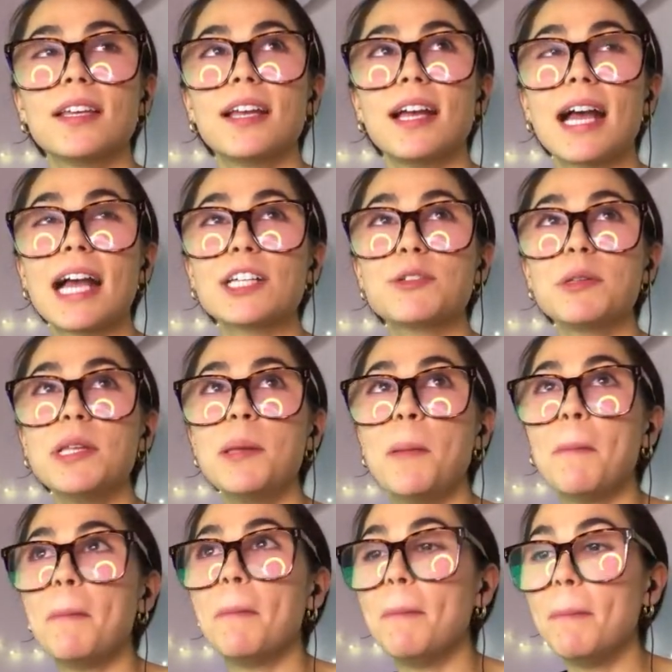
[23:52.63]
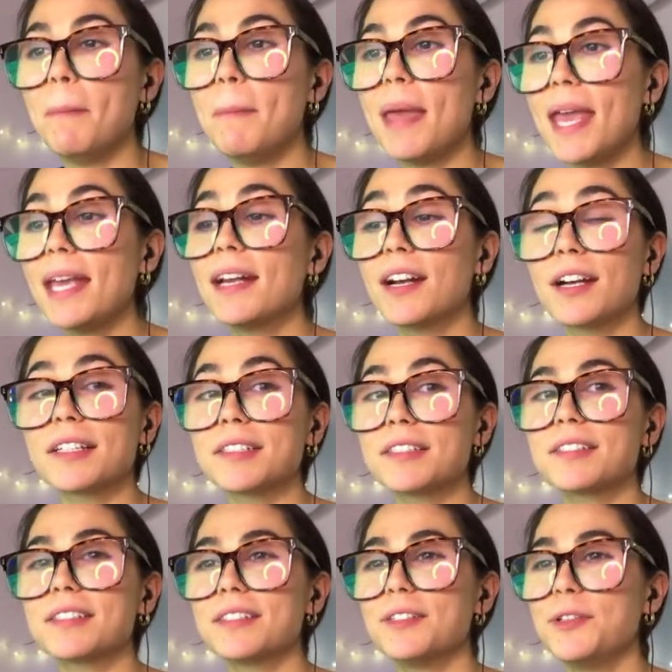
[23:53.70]
actually make
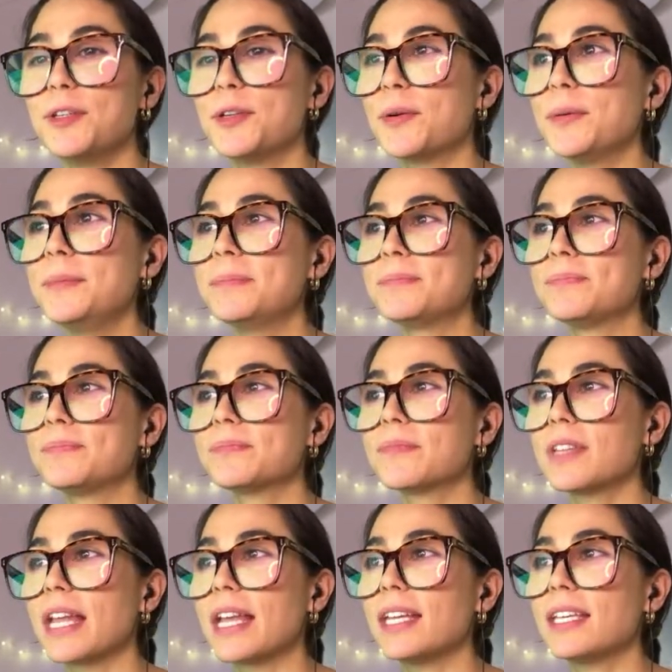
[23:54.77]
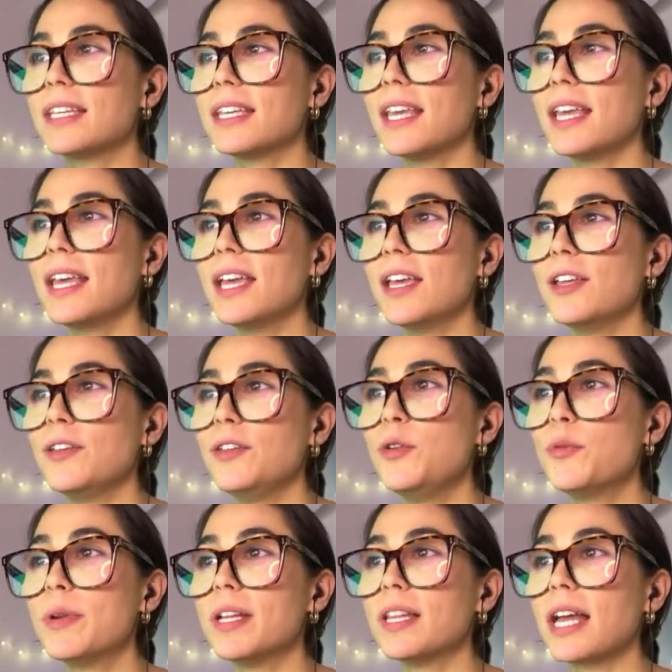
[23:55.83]
us, like you
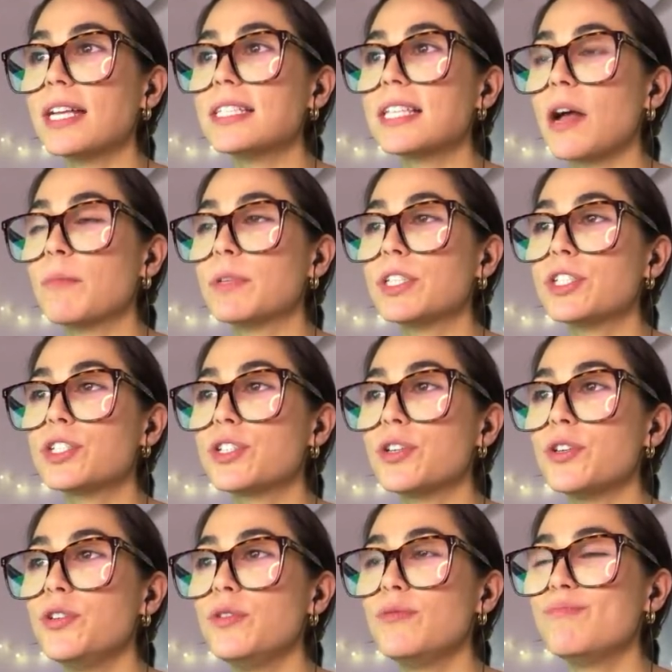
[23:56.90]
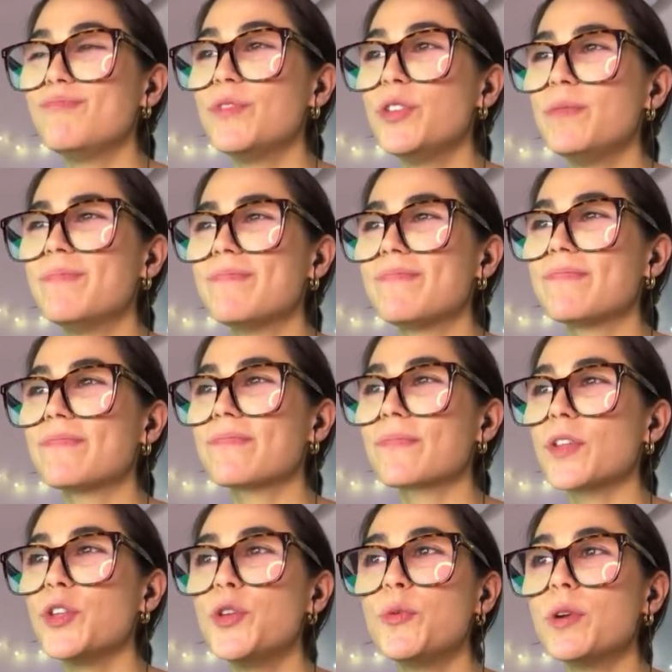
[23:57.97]
realize how much
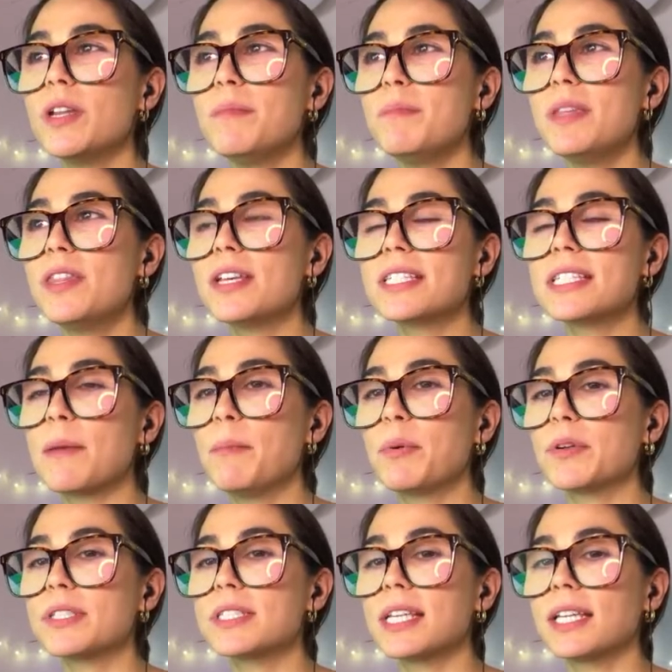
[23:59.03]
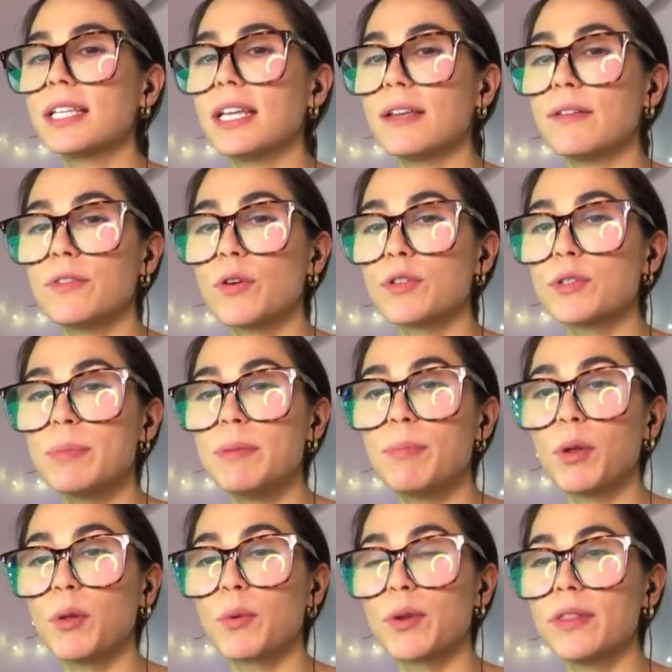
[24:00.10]
you wouldn't be the same person if those
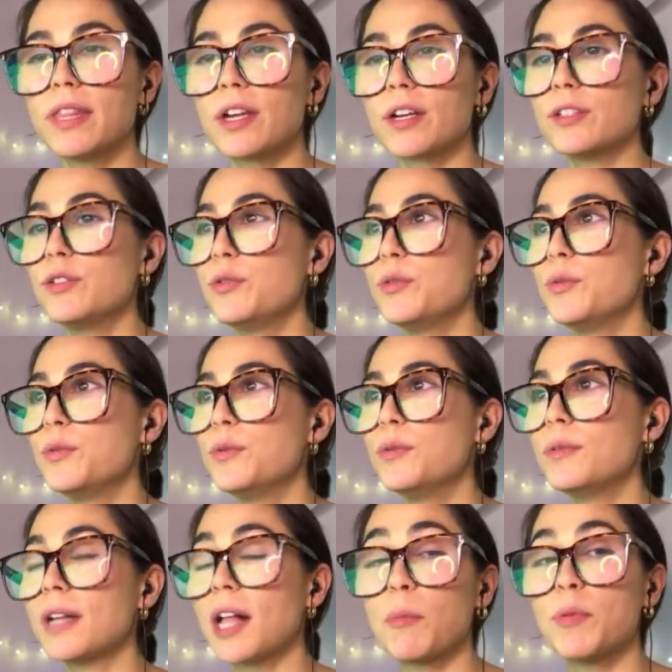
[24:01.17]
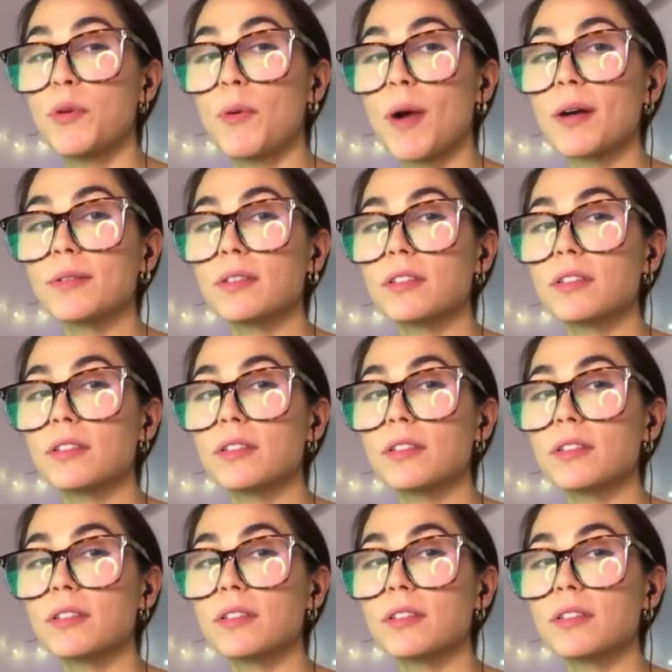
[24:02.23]
people weren't there to help you out.